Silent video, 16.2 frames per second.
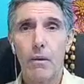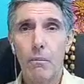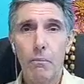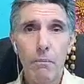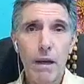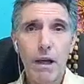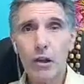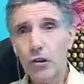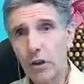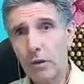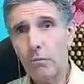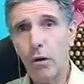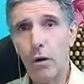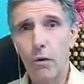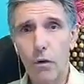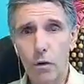measure
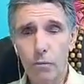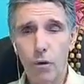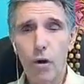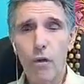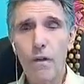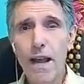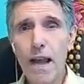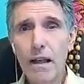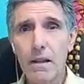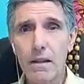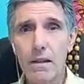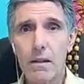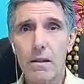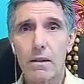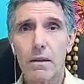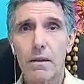on both
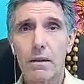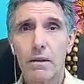hands,